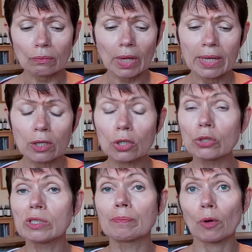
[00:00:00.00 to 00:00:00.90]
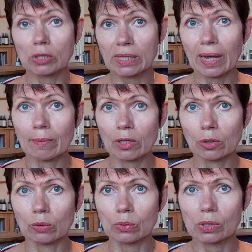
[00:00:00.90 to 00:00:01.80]
includes body
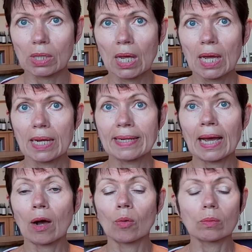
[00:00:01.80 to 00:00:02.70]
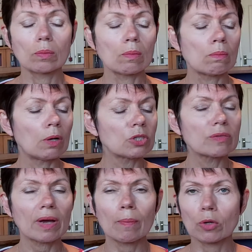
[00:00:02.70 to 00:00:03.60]
chemicals. Now, most
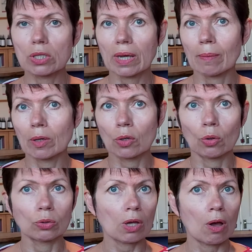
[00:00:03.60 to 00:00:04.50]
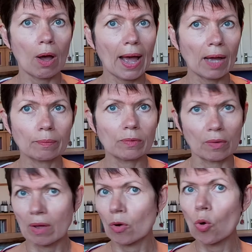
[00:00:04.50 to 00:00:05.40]
of our body chemicals
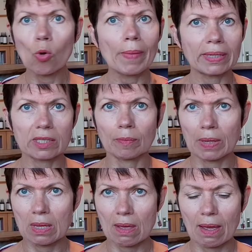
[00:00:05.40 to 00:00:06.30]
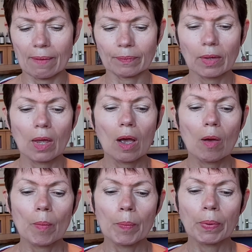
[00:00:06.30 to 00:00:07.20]
they're all meant to be there,
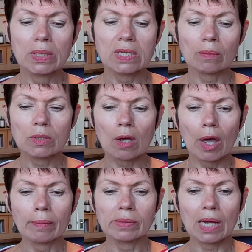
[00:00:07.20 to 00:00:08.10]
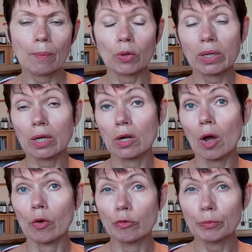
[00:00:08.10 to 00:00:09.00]
but sometimes our body can
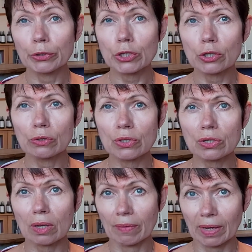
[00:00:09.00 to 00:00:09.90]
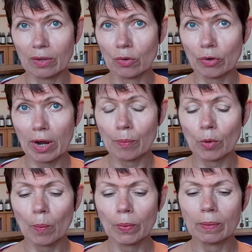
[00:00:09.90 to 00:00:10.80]
overproduce, and that can create a
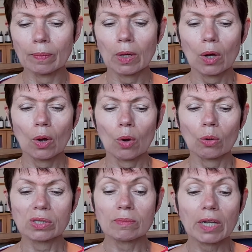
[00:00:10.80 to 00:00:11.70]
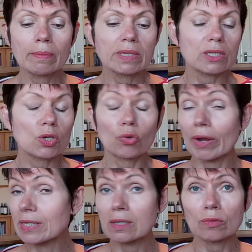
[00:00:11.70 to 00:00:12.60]
problem, or sometimes it's
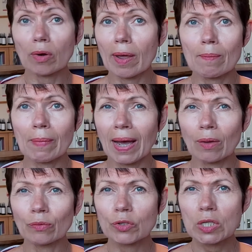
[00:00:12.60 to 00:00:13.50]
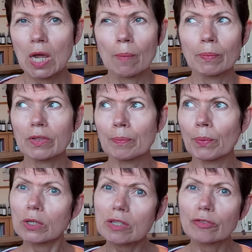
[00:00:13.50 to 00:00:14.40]
creating the right amount, but the
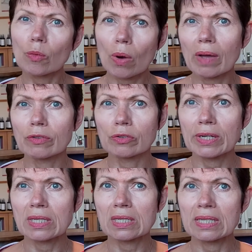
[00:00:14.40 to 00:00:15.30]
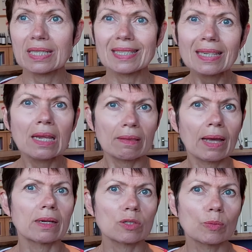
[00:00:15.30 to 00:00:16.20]
body, for whatever reason, is seeing
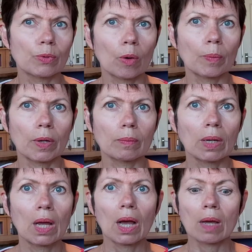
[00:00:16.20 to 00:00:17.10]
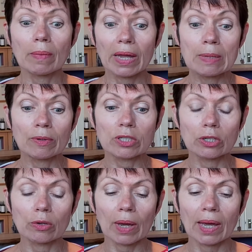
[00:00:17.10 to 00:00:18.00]
that as a problem.
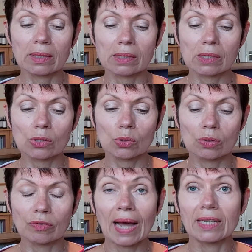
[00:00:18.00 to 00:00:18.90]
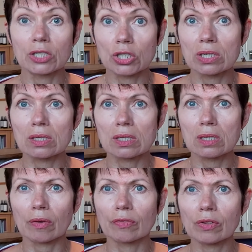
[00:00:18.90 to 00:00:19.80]
Anybody who has sort of allergies and
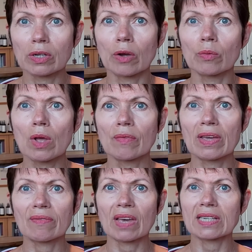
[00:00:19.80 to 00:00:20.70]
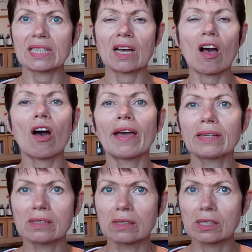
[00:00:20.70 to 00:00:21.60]
stuff, they're getting a
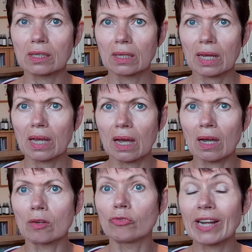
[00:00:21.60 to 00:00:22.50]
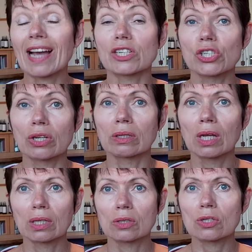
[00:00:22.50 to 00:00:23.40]
heightened reaction
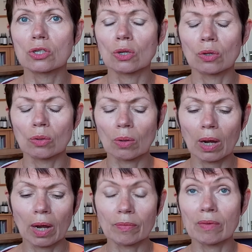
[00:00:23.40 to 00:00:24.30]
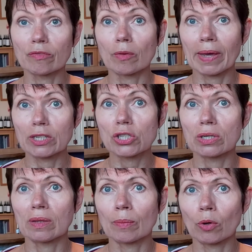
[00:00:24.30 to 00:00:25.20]
to the inflammation
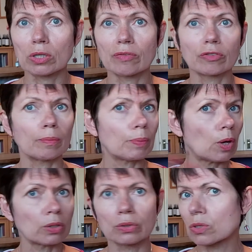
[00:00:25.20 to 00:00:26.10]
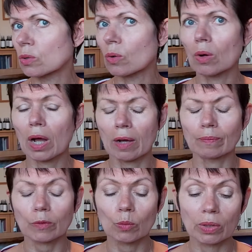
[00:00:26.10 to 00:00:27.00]
in the body from pollens or
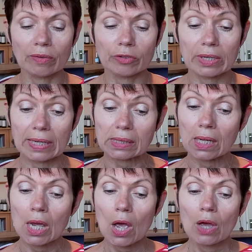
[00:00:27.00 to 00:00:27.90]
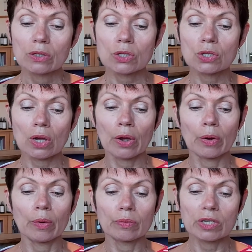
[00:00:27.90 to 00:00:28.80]
whatever it is.
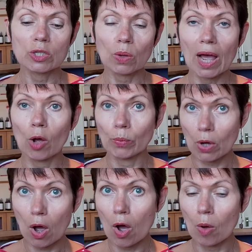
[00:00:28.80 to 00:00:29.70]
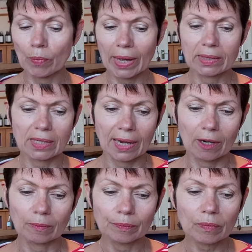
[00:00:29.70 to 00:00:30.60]
So this will help calm that
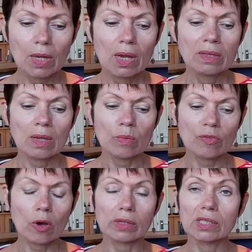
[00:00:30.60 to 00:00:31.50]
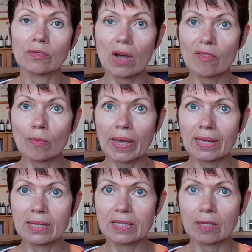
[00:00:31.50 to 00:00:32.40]
down. Then we've got a survival
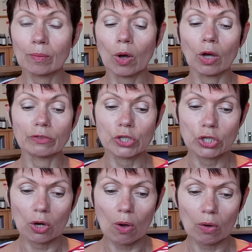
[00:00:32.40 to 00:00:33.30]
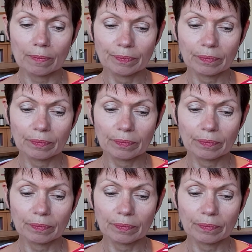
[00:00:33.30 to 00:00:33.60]
mechanism of shock.